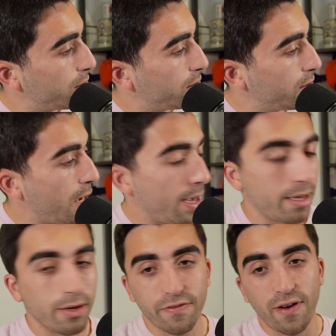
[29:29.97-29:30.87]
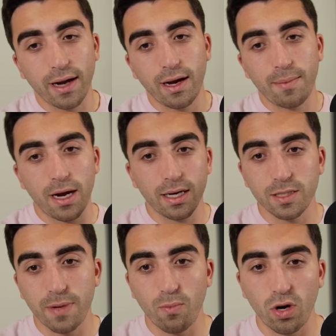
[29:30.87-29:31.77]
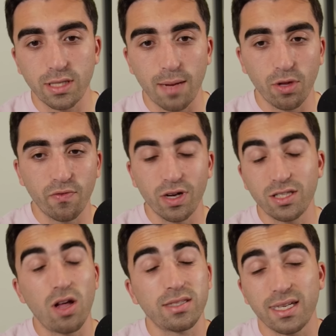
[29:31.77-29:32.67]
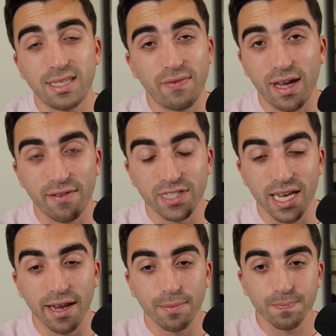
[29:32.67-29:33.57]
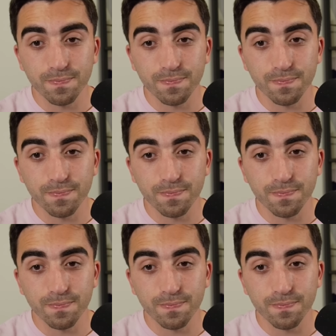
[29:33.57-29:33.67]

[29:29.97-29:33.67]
Nah, I couldn't find it. I'm not going to spend more time looking for it. He's lost like 7 out of his 8.